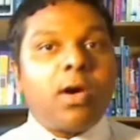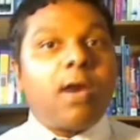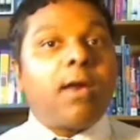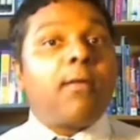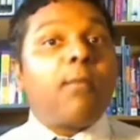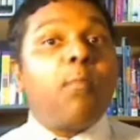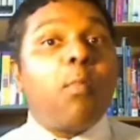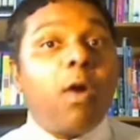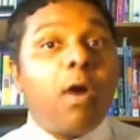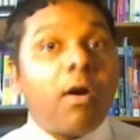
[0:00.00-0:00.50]

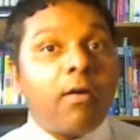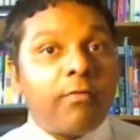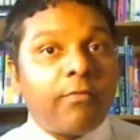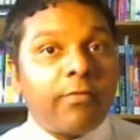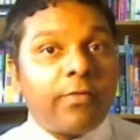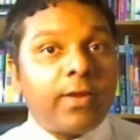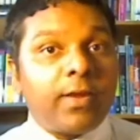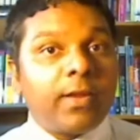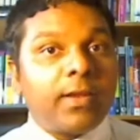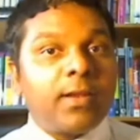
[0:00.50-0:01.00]
are
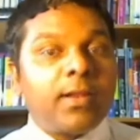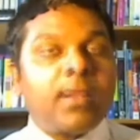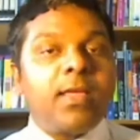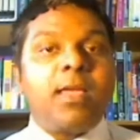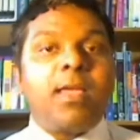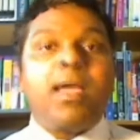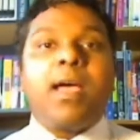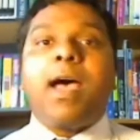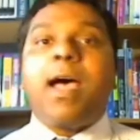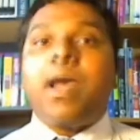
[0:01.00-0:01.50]
morphine
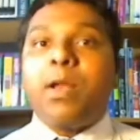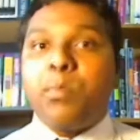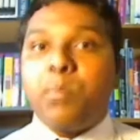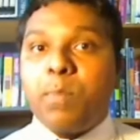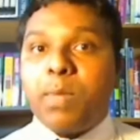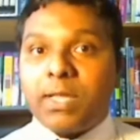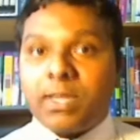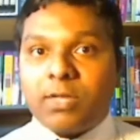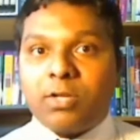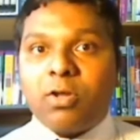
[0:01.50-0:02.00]

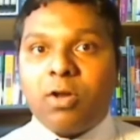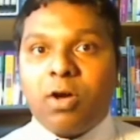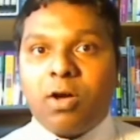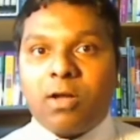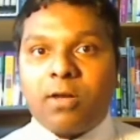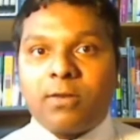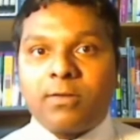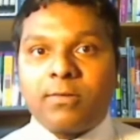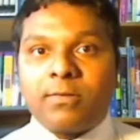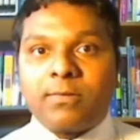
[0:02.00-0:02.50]
and methadone.